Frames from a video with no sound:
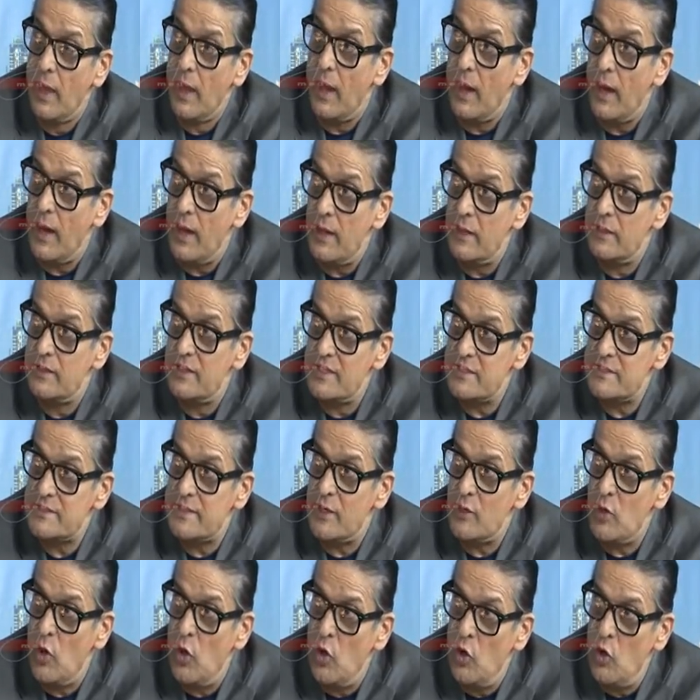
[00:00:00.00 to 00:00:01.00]
And this
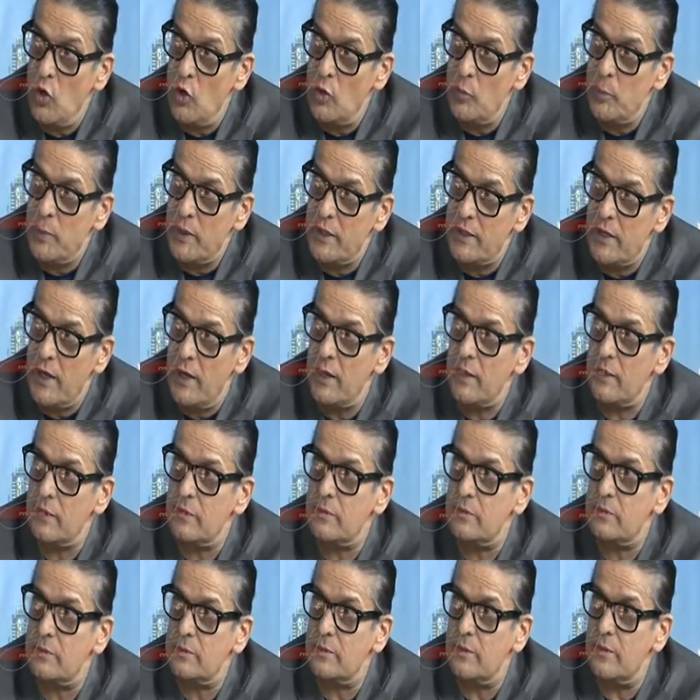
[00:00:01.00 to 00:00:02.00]
can all be
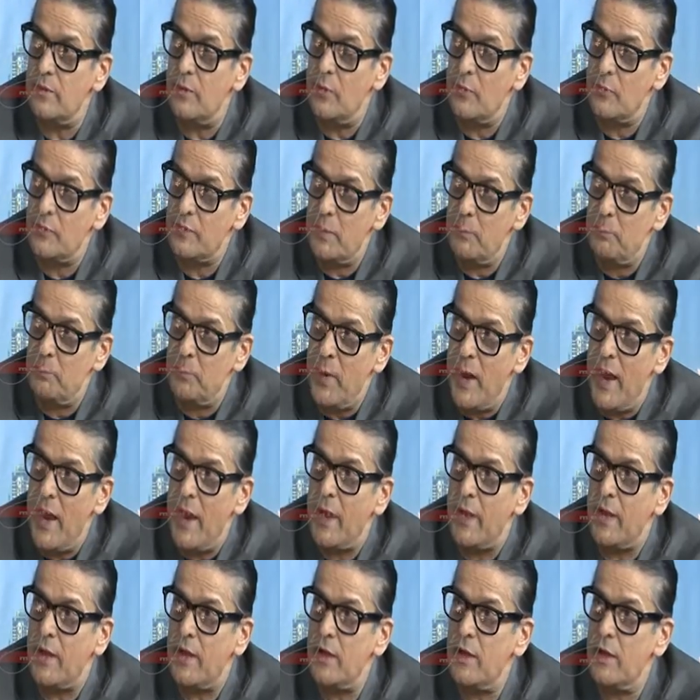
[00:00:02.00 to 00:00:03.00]
done on the
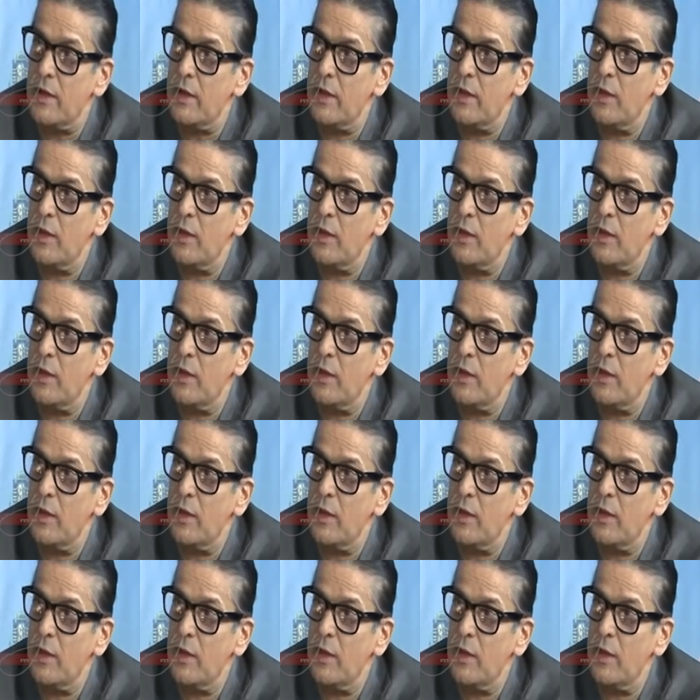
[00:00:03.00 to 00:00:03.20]
back